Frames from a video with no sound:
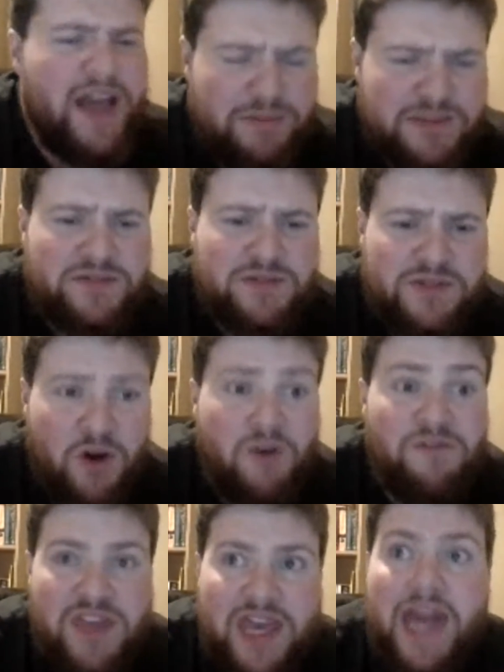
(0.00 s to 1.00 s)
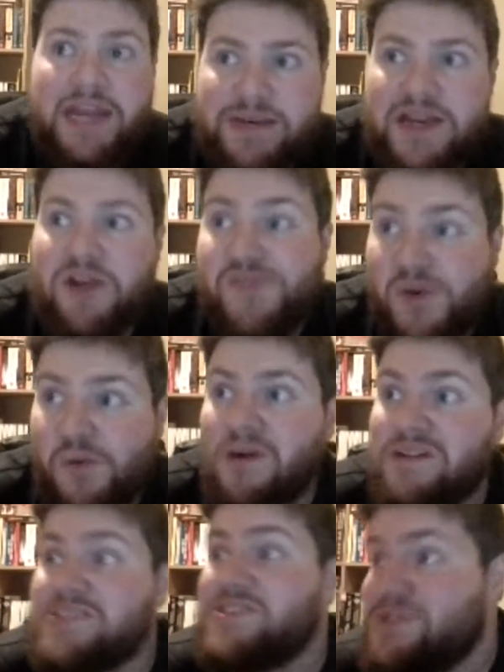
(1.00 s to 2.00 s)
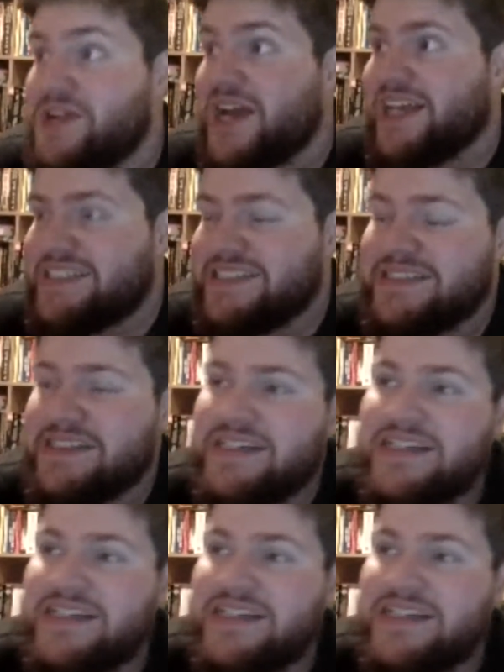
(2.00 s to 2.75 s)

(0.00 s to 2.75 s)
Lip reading: episode of the Enemy of the World tonight.